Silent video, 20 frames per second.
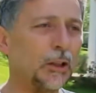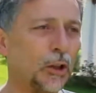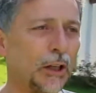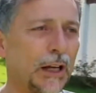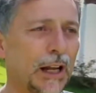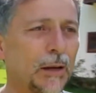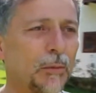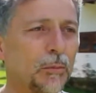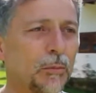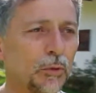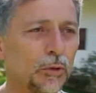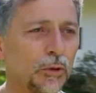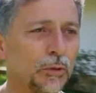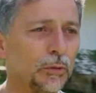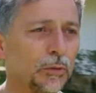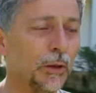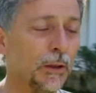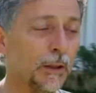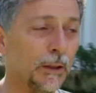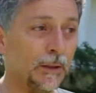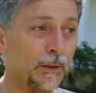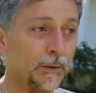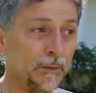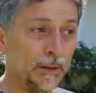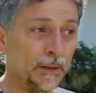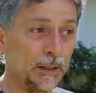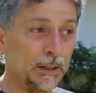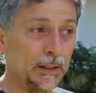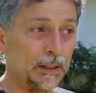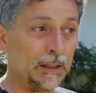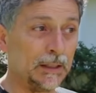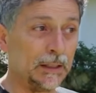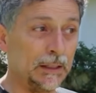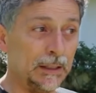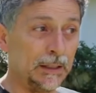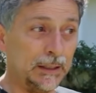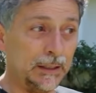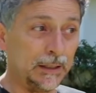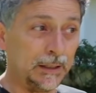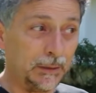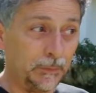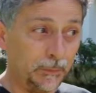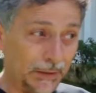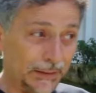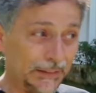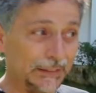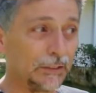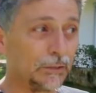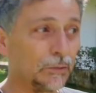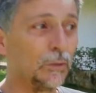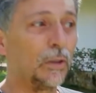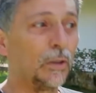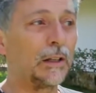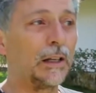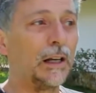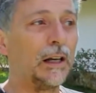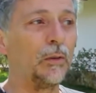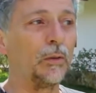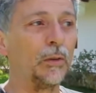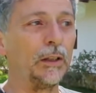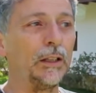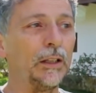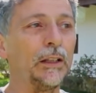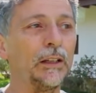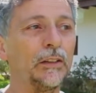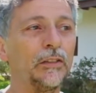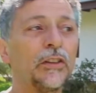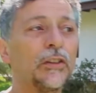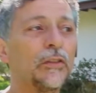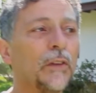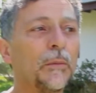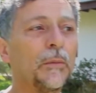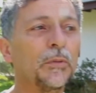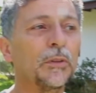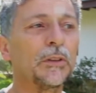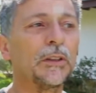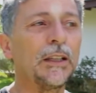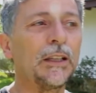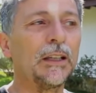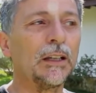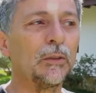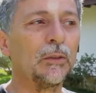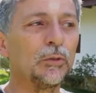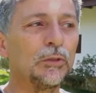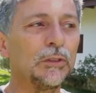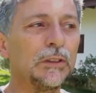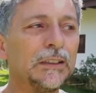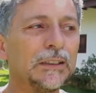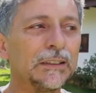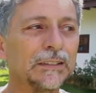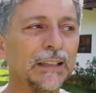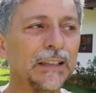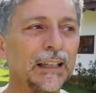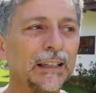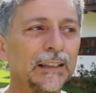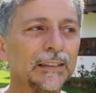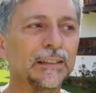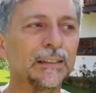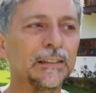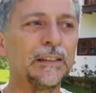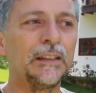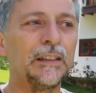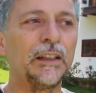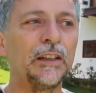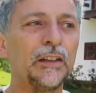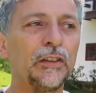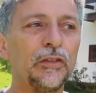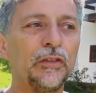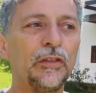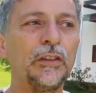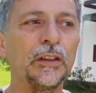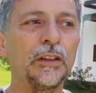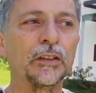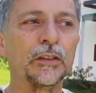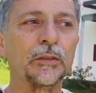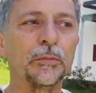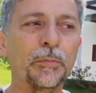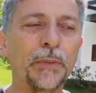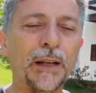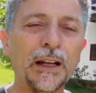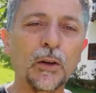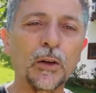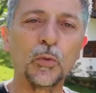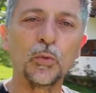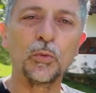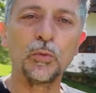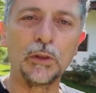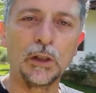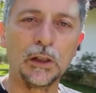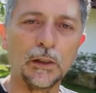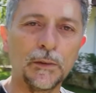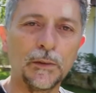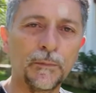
I still need to improve a lot, though. In this place, we can use these energies for healing.